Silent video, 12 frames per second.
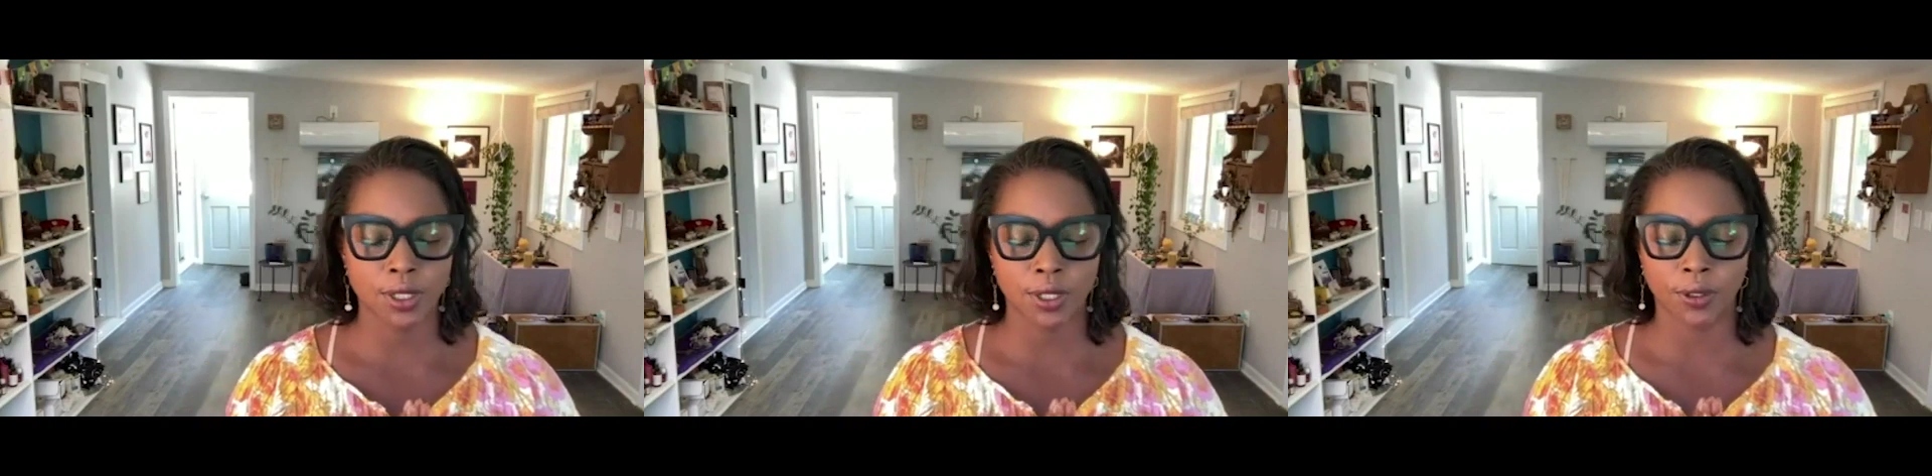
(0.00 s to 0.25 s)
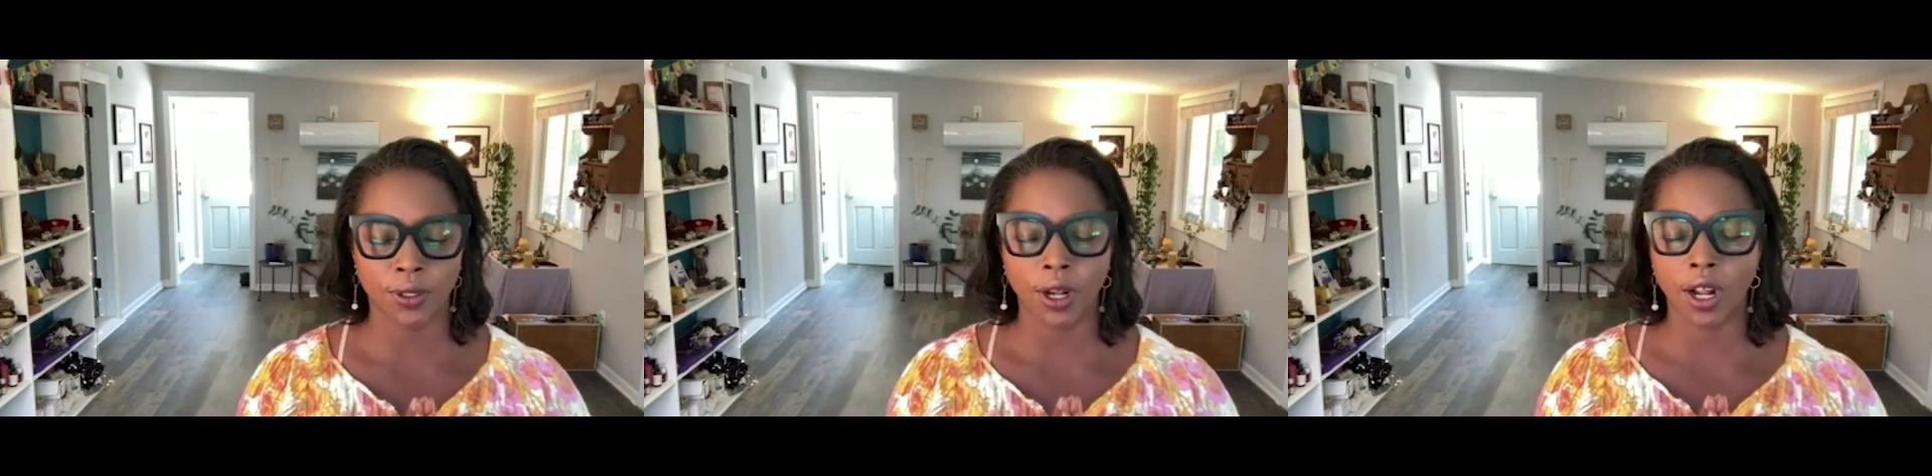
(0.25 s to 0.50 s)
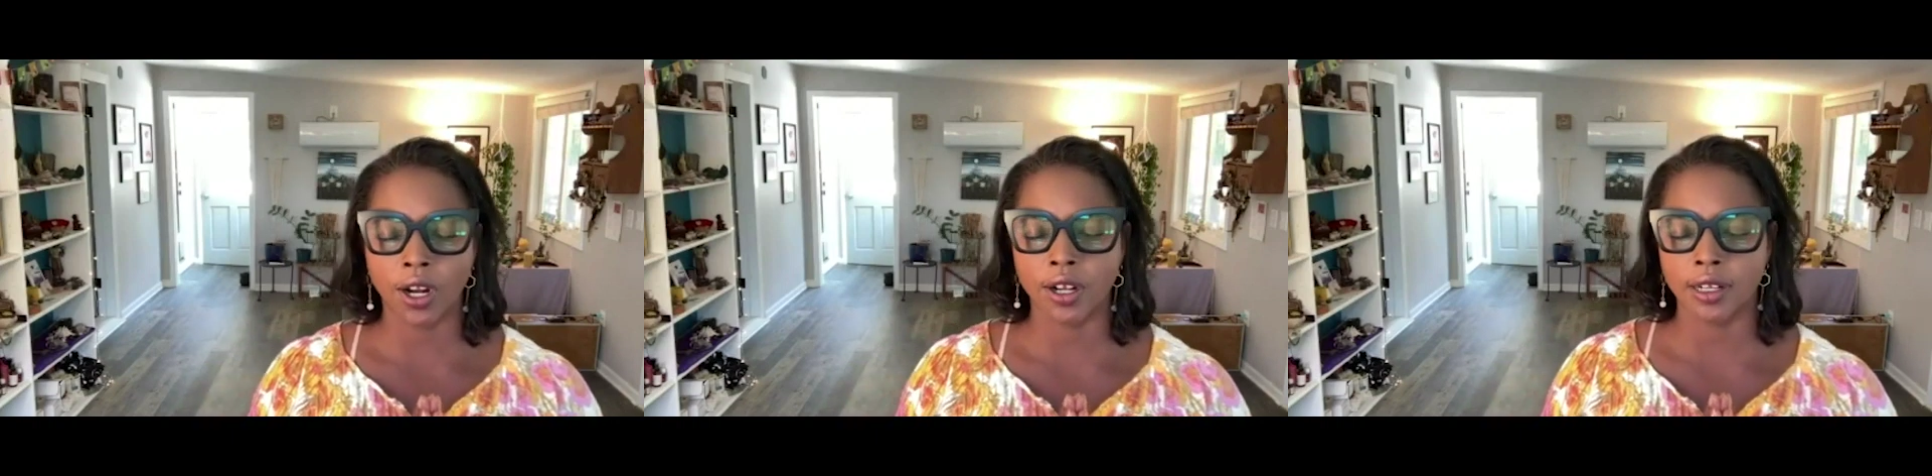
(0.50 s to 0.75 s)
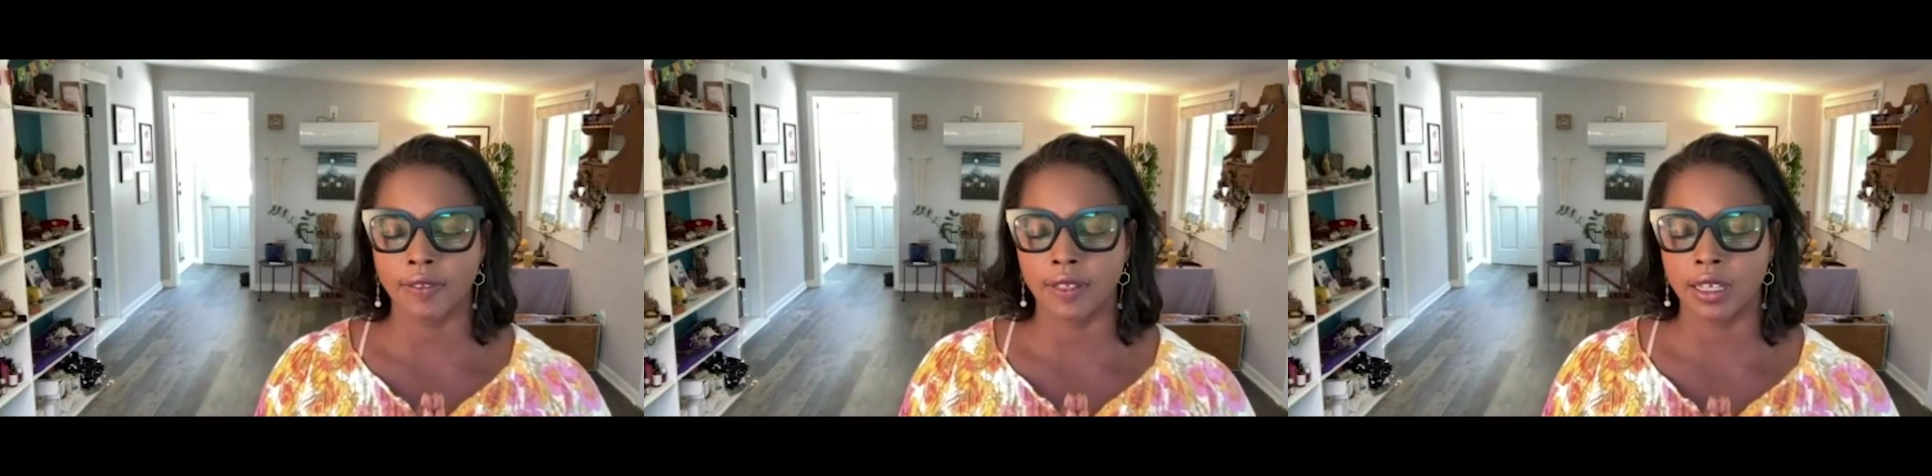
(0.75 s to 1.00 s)
to your
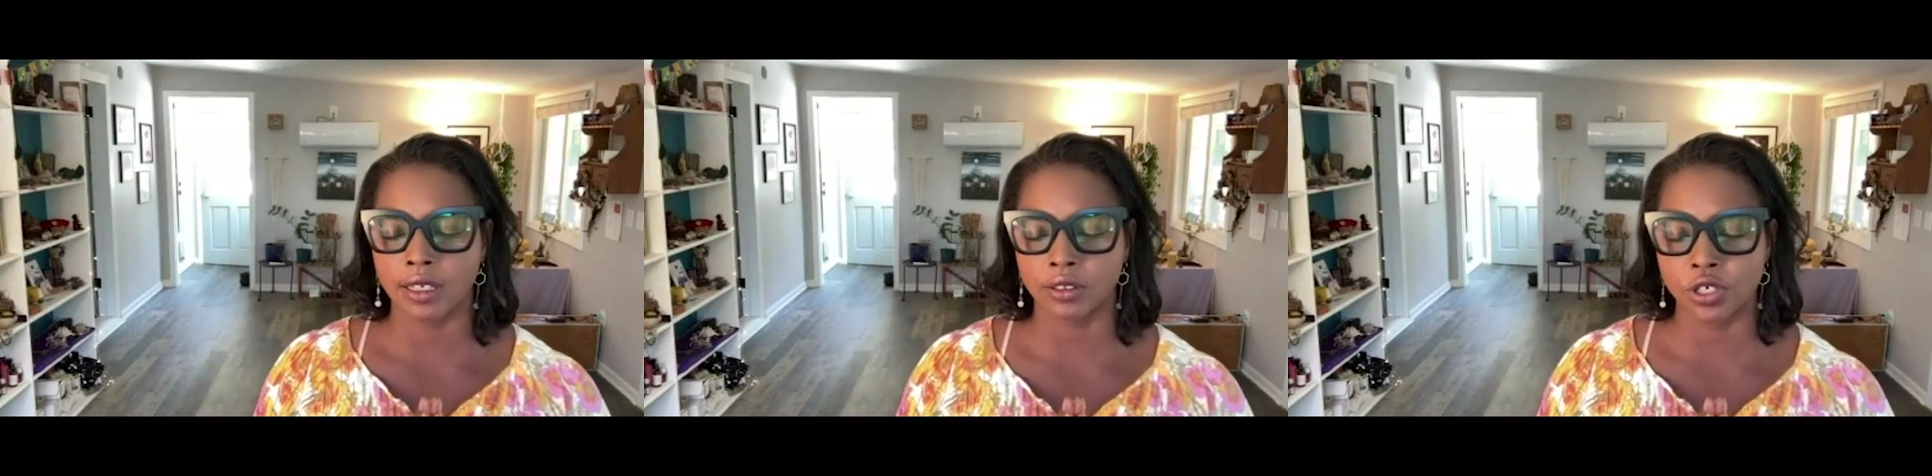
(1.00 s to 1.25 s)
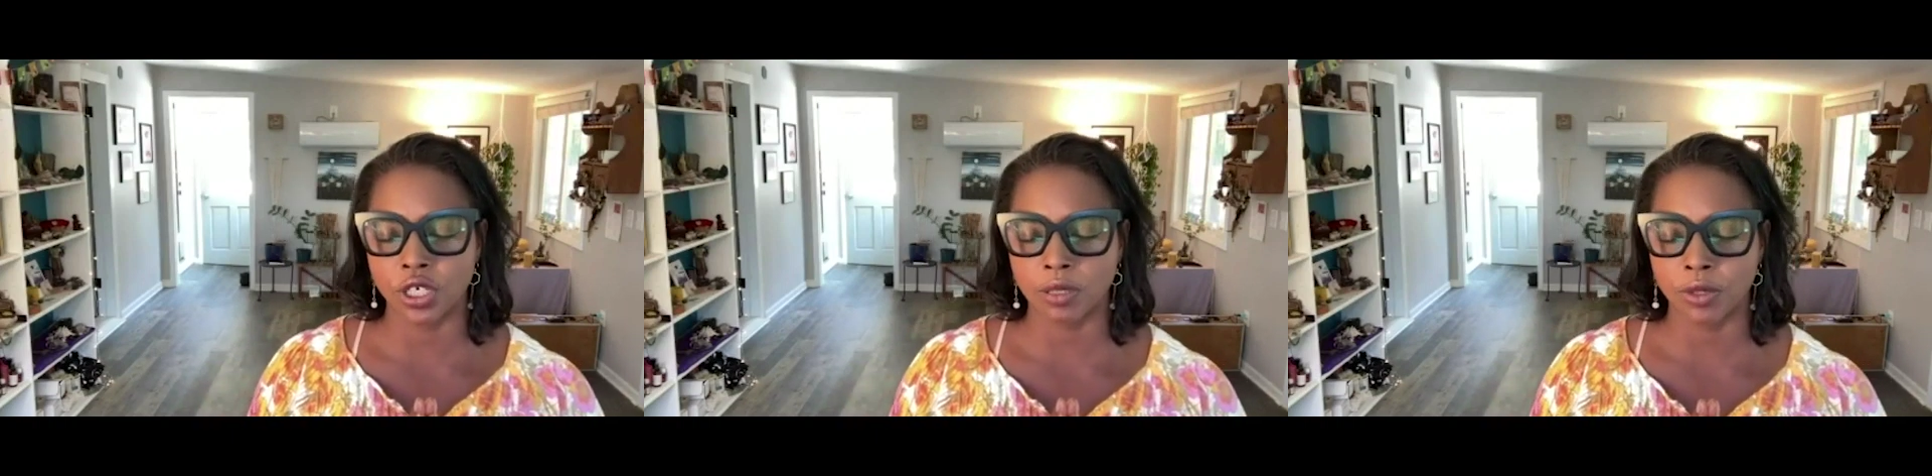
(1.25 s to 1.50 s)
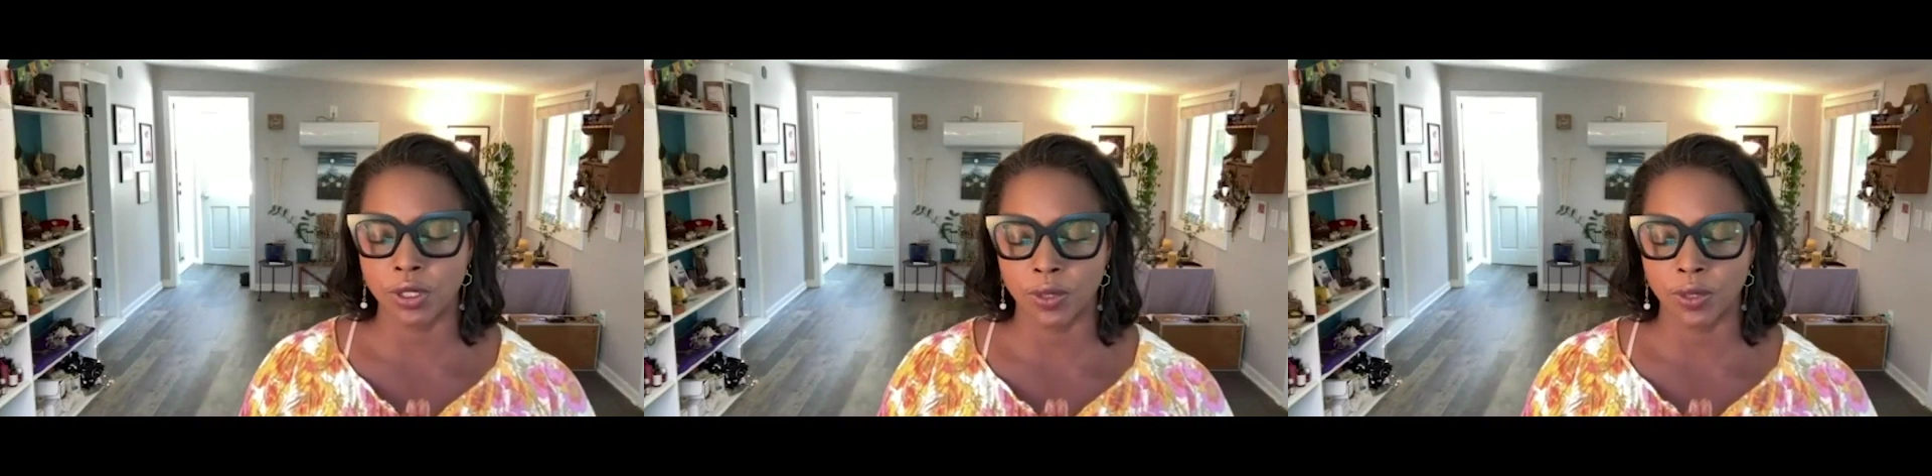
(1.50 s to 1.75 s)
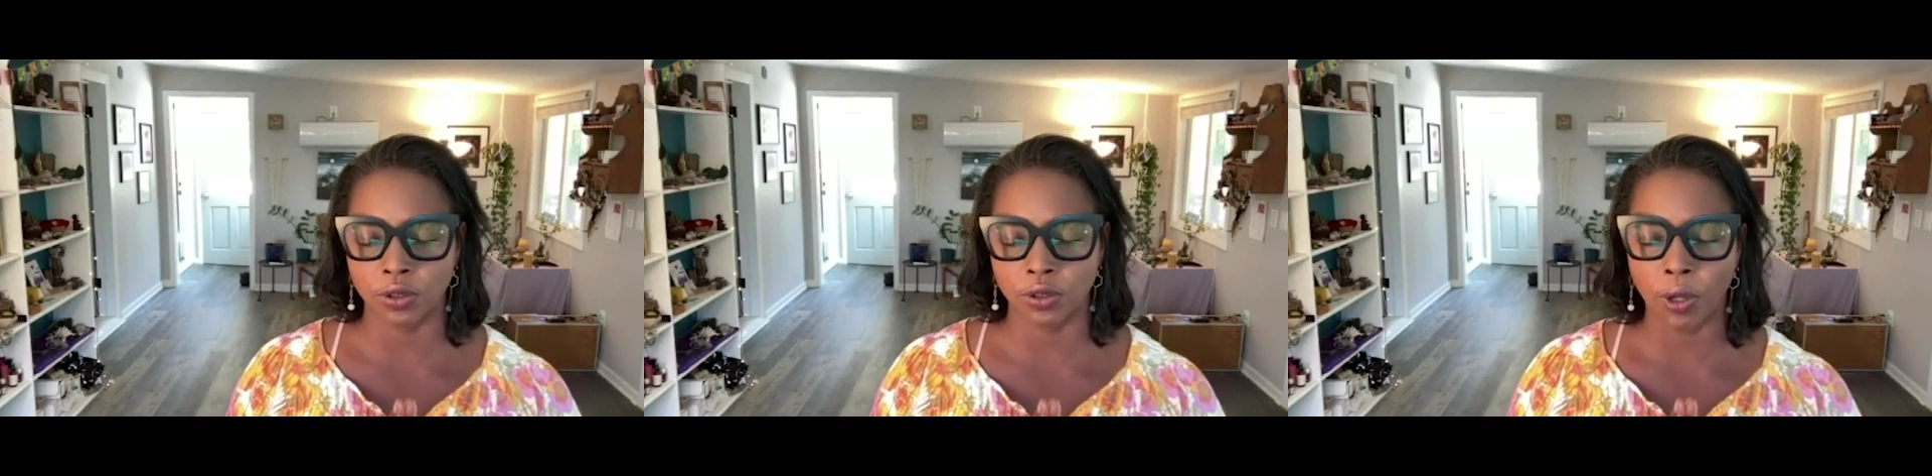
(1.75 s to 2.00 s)
heart and the energy
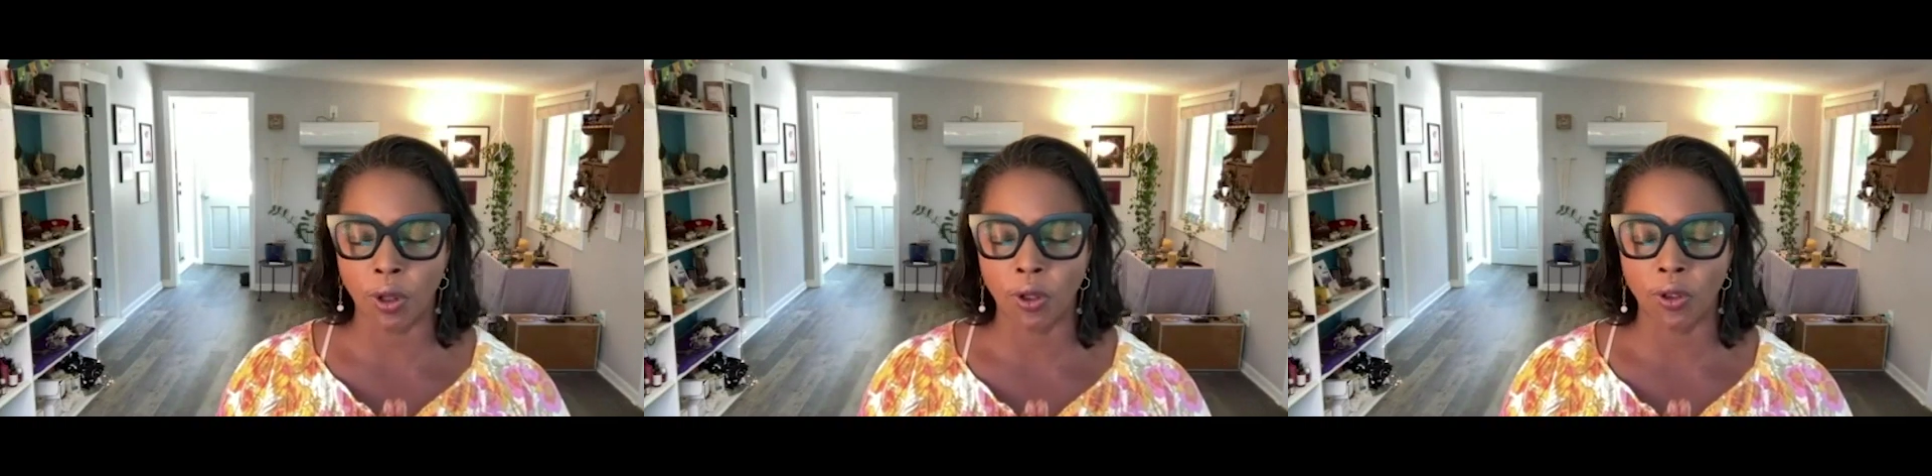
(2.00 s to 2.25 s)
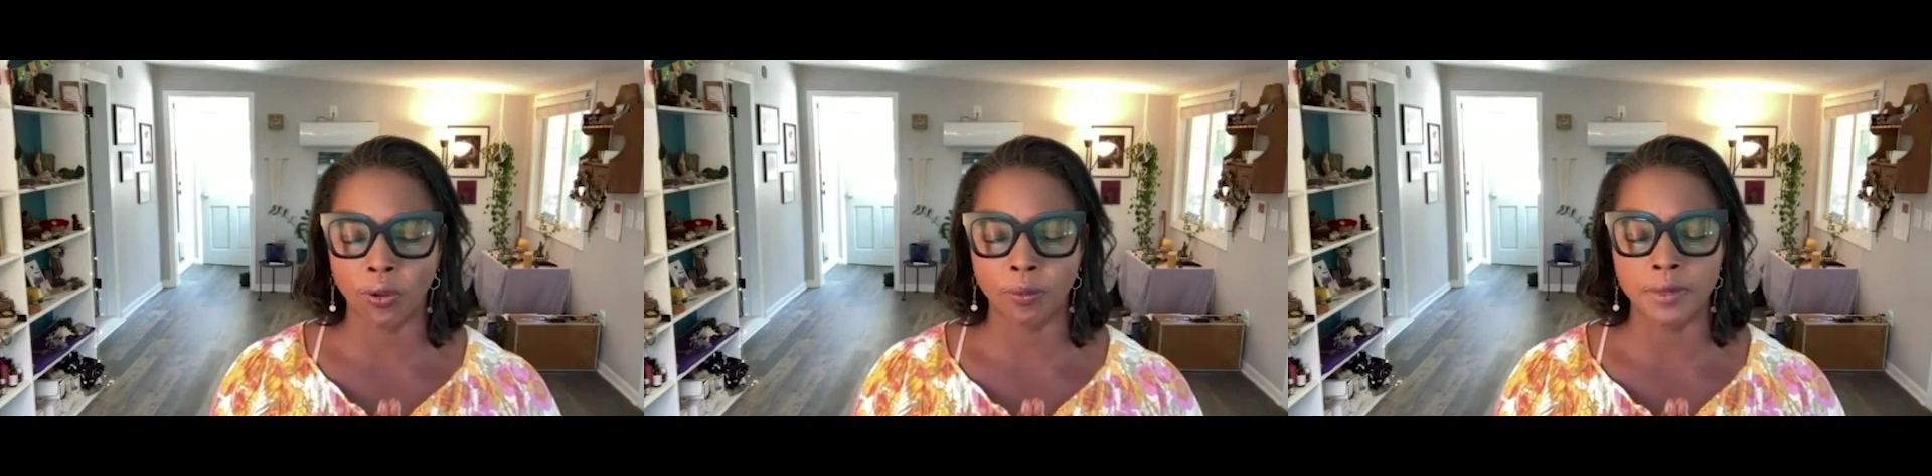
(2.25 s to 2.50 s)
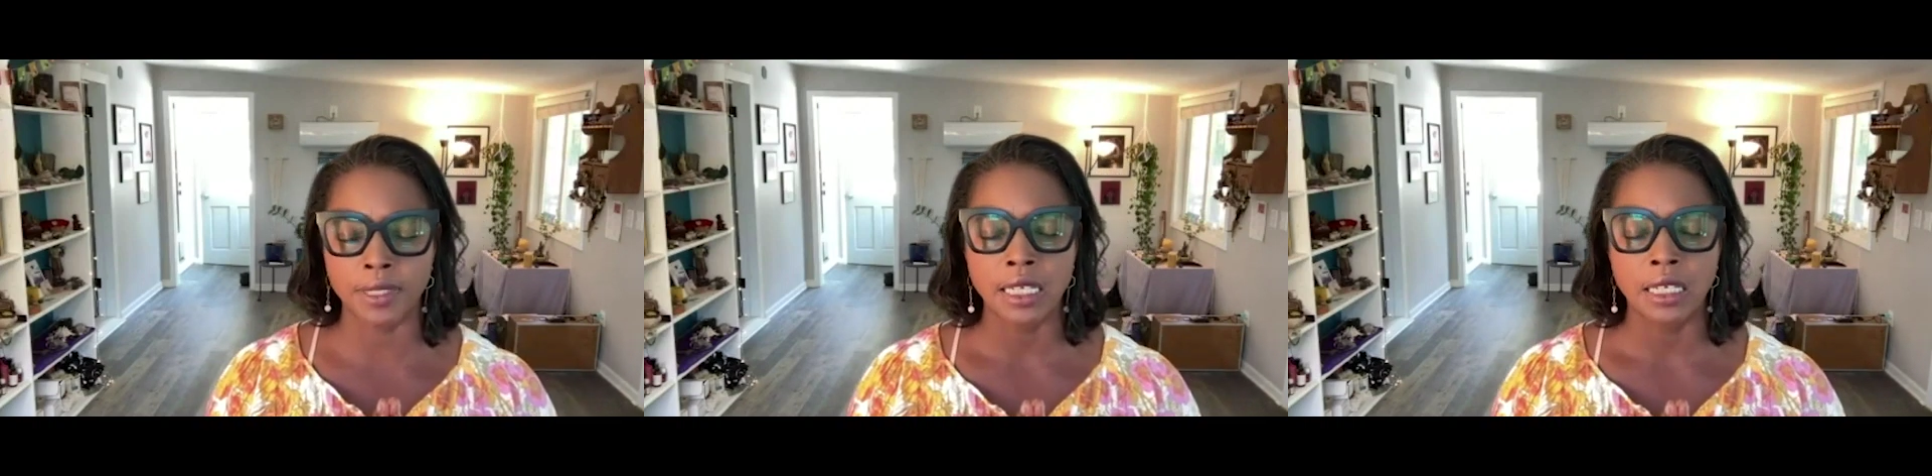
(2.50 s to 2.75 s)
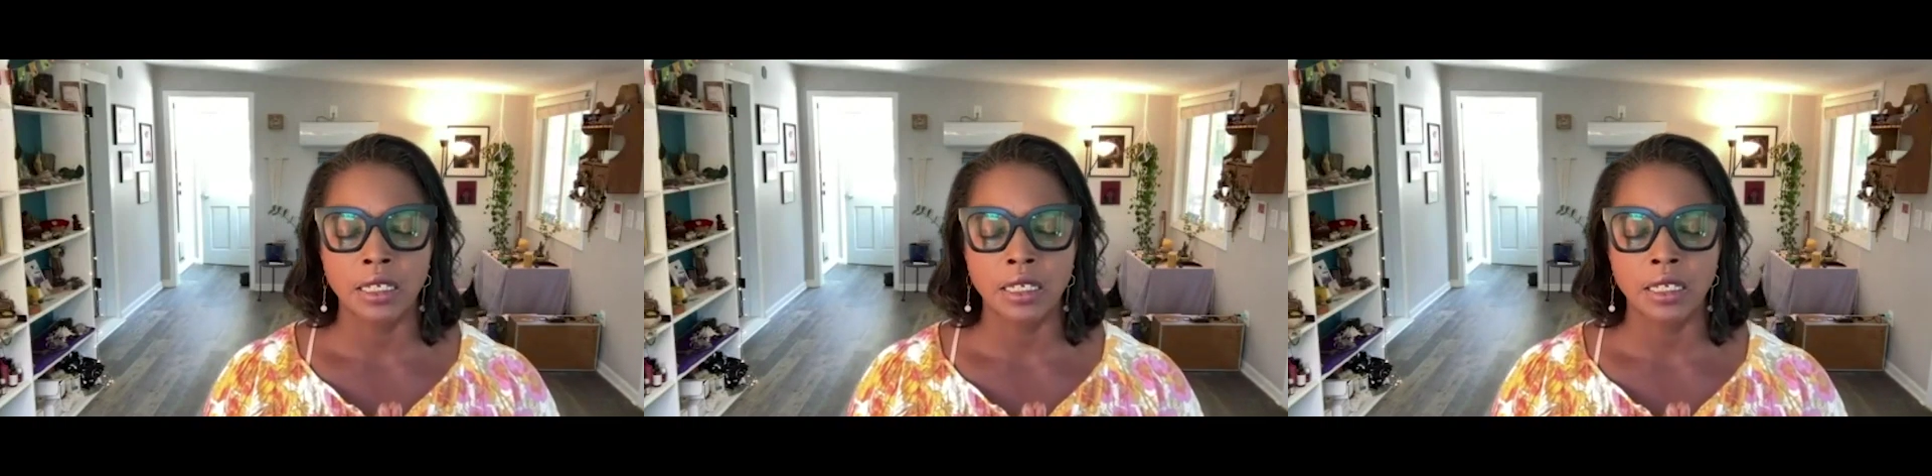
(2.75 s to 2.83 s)
between your palms.